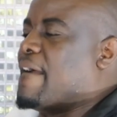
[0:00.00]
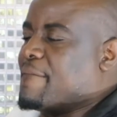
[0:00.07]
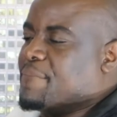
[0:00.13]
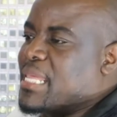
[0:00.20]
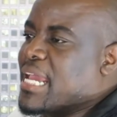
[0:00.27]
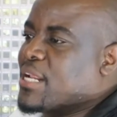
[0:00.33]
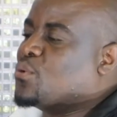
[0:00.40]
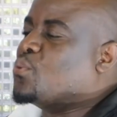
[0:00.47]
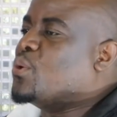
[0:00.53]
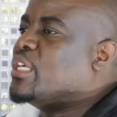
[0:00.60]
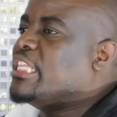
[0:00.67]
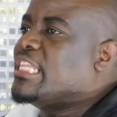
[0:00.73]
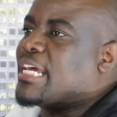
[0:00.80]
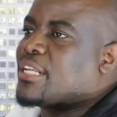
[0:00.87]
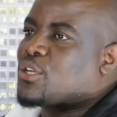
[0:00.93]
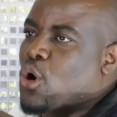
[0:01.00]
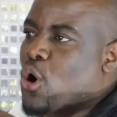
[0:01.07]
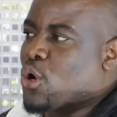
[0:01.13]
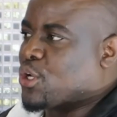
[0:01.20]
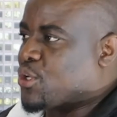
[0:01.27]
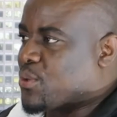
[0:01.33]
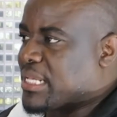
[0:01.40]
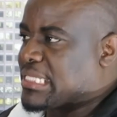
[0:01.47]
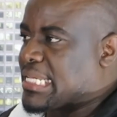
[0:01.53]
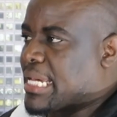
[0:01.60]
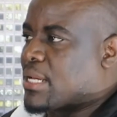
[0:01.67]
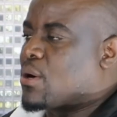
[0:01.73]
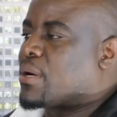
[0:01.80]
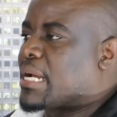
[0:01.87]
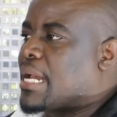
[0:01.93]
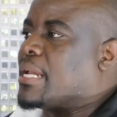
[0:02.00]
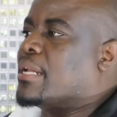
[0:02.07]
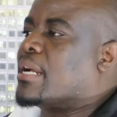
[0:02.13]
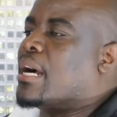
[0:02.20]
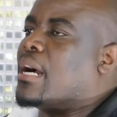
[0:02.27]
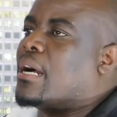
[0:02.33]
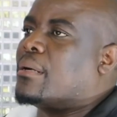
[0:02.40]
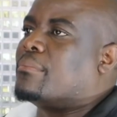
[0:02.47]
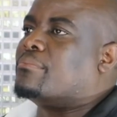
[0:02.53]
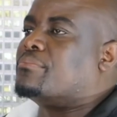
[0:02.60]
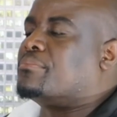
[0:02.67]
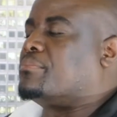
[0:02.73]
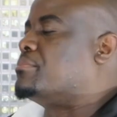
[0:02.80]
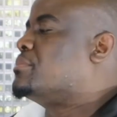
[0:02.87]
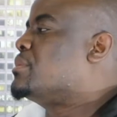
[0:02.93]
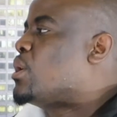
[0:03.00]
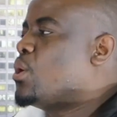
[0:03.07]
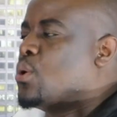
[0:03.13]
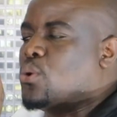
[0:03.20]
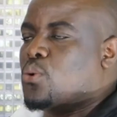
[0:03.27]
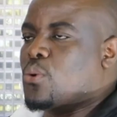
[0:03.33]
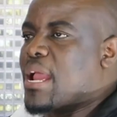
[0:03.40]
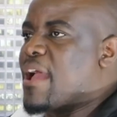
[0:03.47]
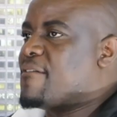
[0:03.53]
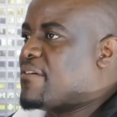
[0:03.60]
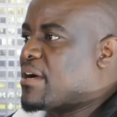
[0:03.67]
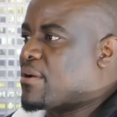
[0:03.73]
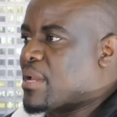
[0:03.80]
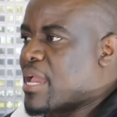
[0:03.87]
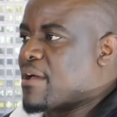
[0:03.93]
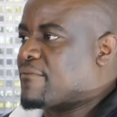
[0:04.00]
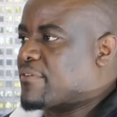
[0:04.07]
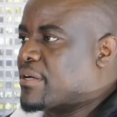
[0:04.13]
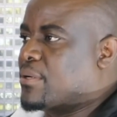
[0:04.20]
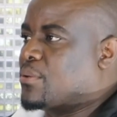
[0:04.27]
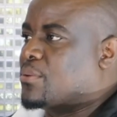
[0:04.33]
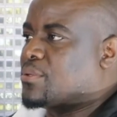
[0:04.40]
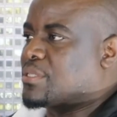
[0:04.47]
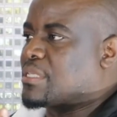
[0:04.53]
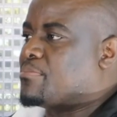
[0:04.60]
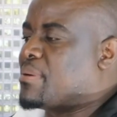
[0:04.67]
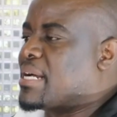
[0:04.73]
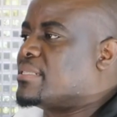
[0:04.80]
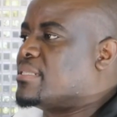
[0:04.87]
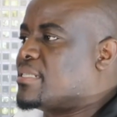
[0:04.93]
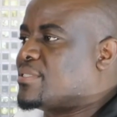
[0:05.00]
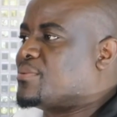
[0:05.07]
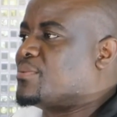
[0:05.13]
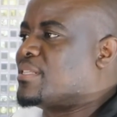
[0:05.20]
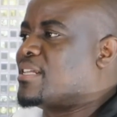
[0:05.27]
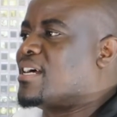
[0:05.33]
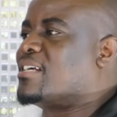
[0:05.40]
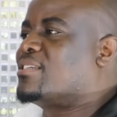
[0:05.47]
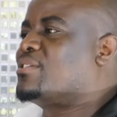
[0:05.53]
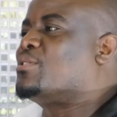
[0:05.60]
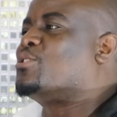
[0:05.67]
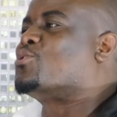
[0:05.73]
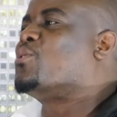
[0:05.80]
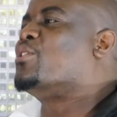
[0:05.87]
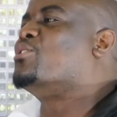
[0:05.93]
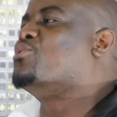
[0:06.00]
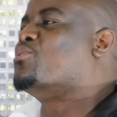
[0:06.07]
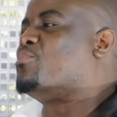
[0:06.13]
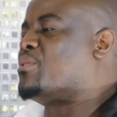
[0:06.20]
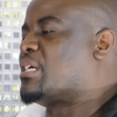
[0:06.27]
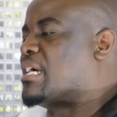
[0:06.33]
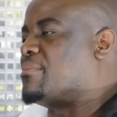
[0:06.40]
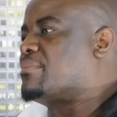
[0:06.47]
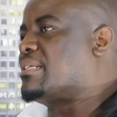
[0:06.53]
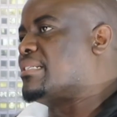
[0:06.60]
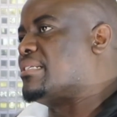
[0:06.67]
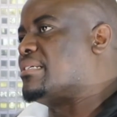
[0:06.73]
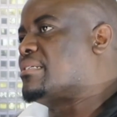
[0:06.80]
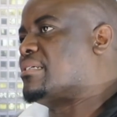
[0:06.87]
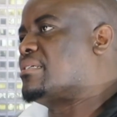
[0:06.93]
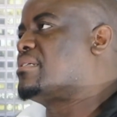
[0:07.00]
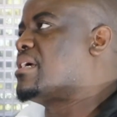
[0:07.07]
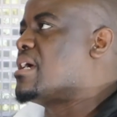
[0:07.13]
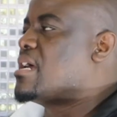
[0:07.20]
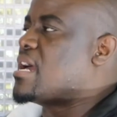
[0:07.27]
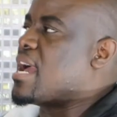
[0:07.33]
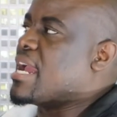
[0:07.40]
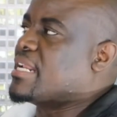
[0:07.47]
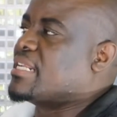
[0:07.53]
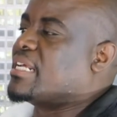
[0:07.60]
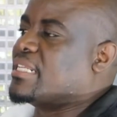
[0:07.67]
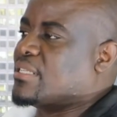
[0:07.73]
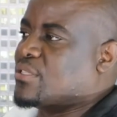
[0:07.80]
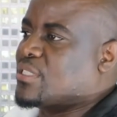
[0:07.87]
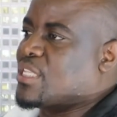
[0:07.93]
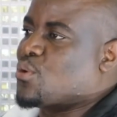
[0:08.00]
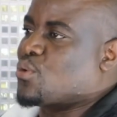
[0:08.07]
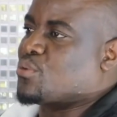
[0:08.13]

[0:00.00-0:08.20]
Yeah. Then we call you and say, okay, whoever who is partners with us is going to pick up the disease, and then